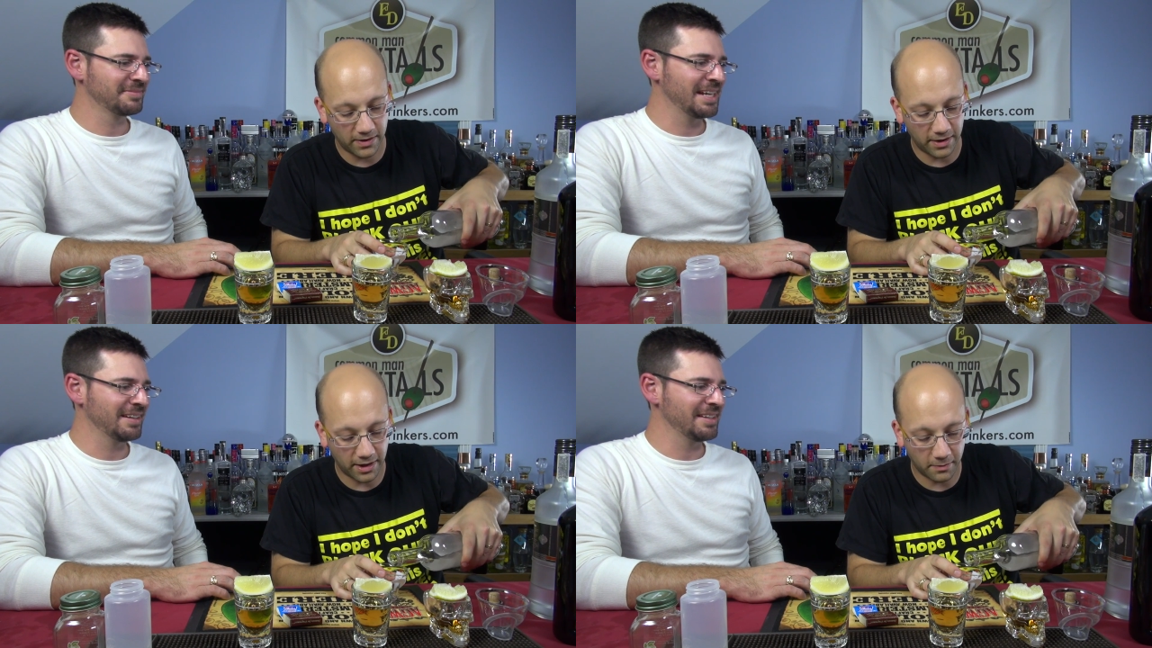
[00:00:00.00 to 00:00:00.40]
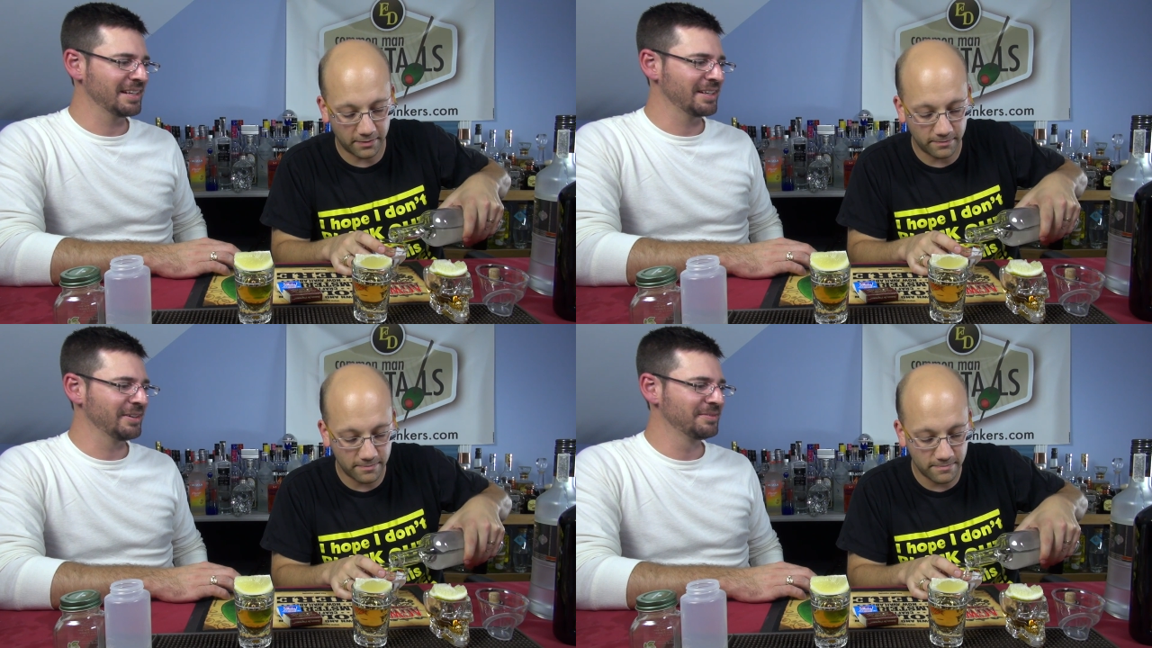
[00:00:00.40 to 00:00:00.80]
Speaker 1: did you
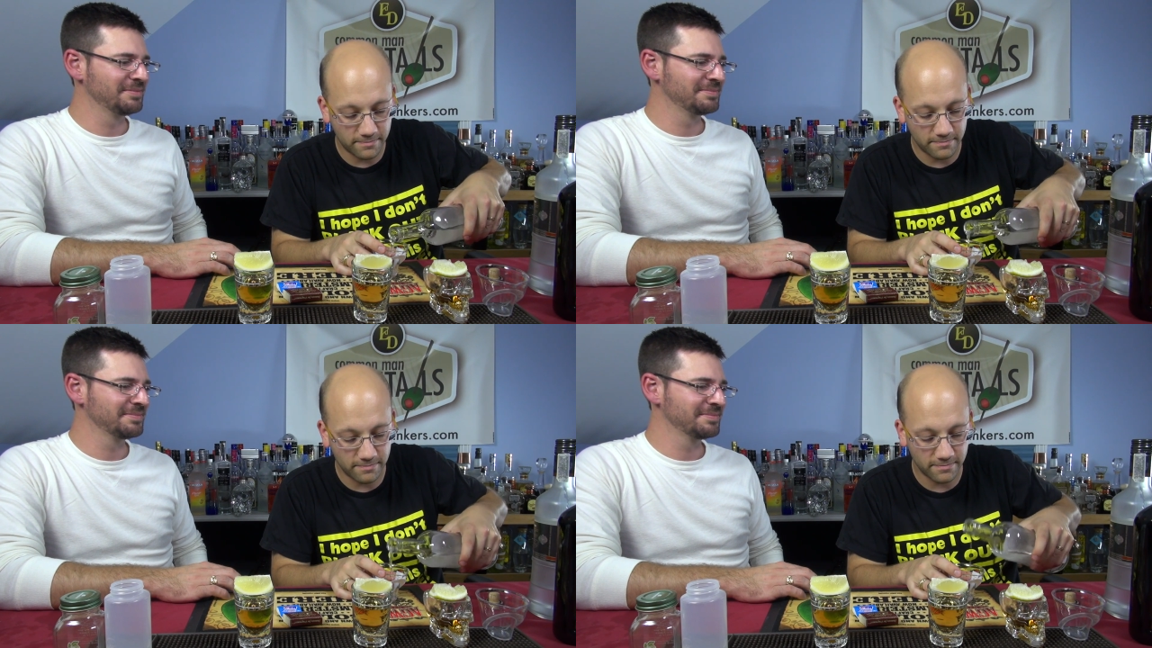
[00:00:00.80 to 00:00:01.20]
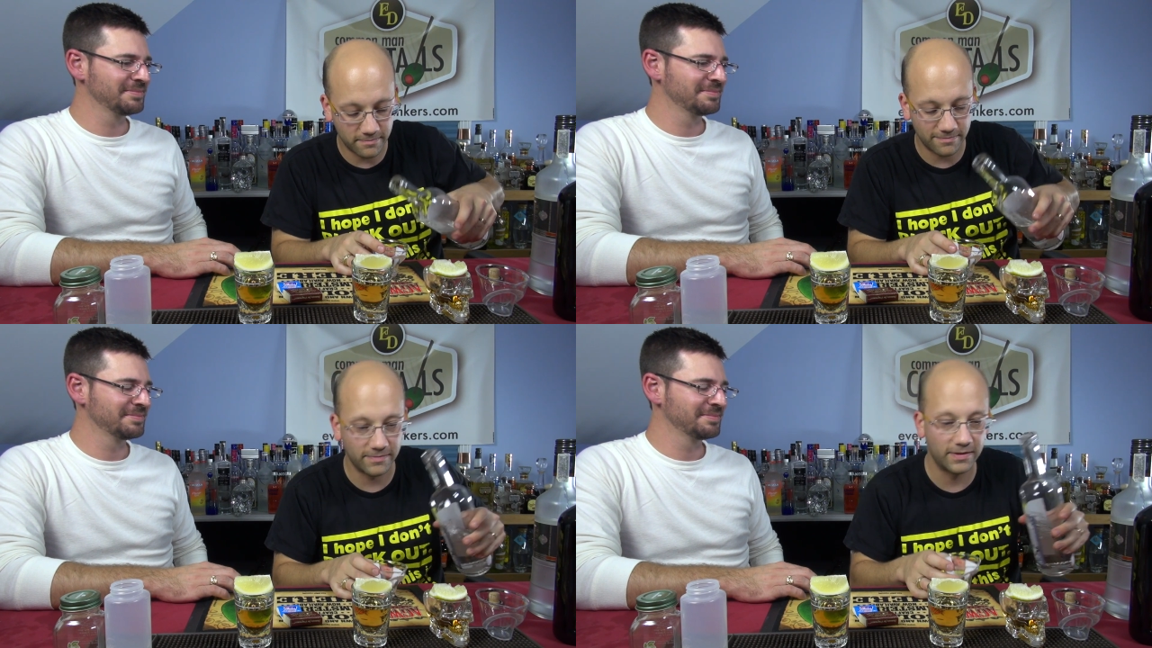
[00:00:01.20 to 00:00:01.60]
that corrected go? it in your
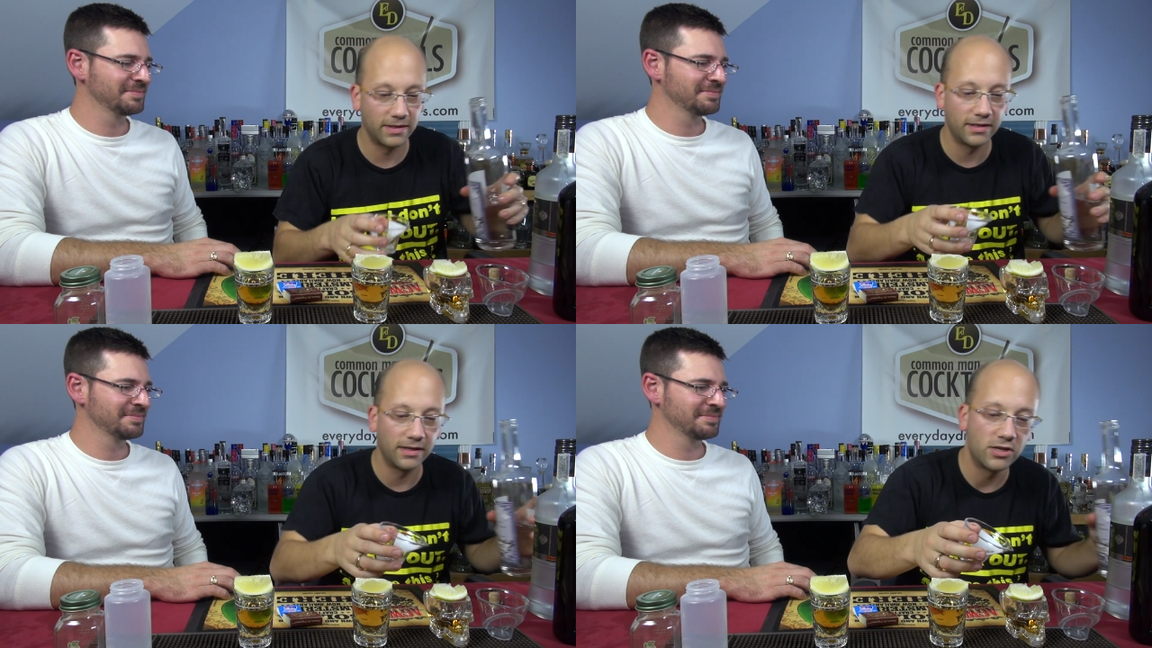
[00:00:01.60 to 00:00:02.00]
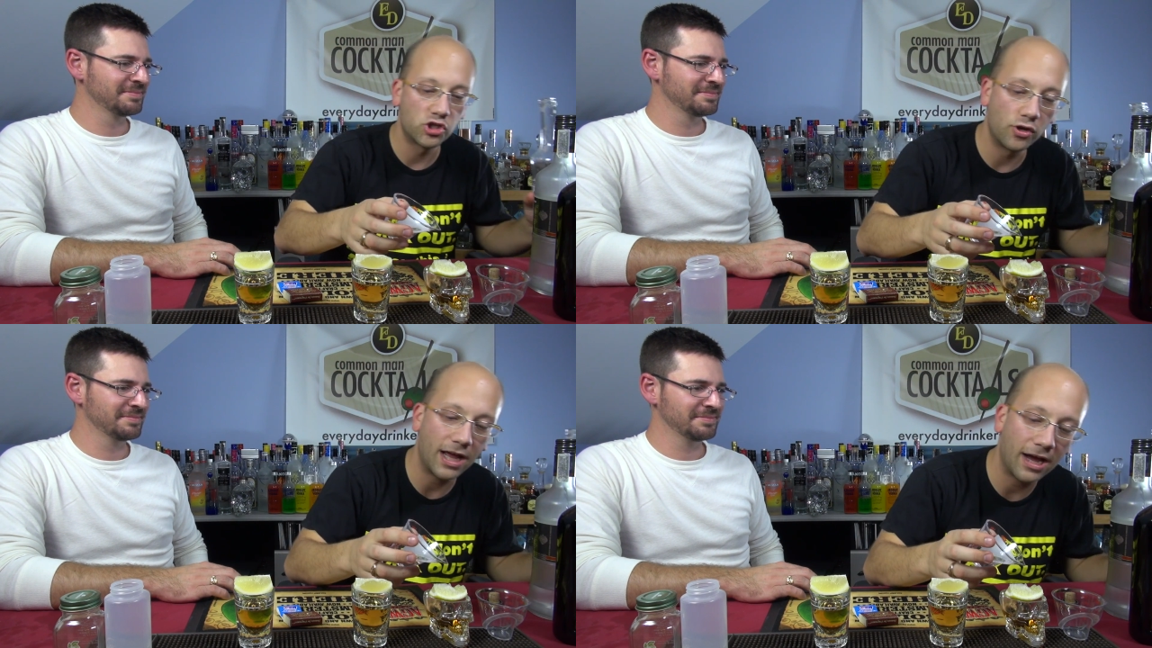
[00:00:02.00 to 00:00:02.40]
head.
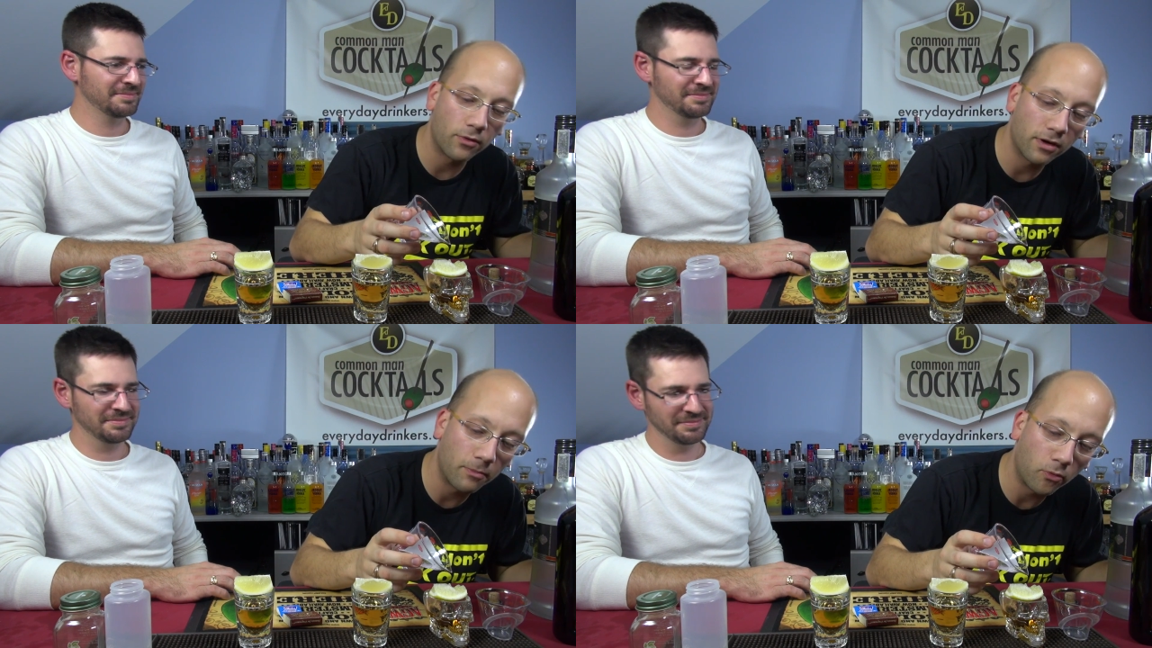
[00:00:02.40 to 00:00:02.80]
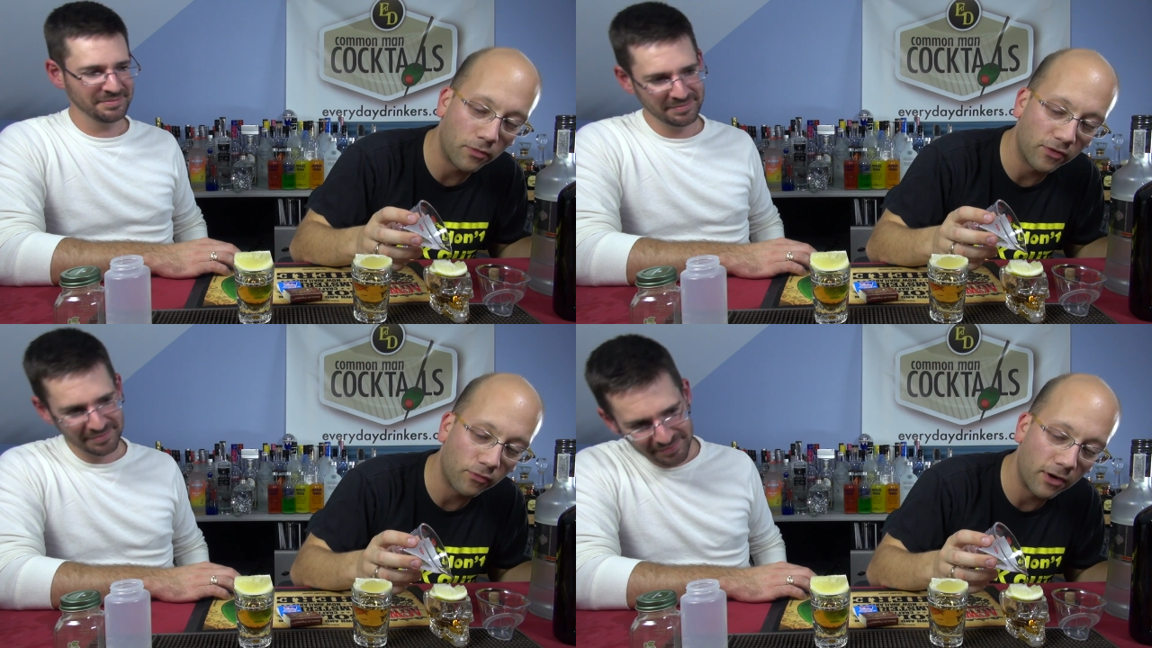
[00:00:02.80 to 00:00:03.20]
So now we're gonna
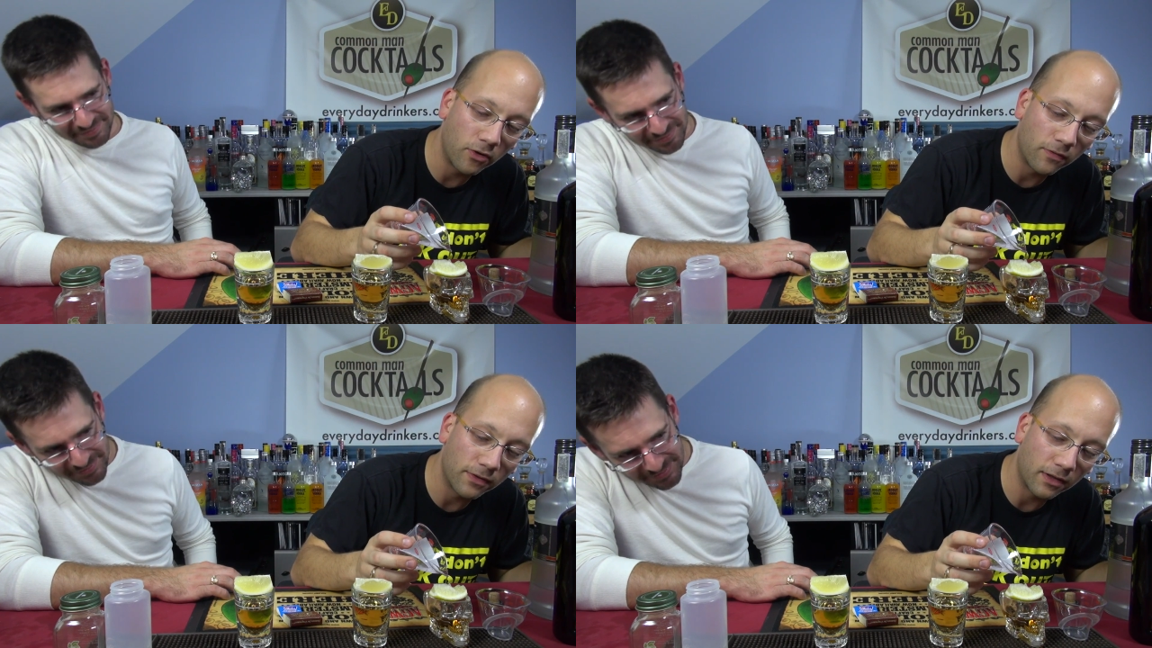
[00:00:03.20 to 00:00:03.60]
pour this right over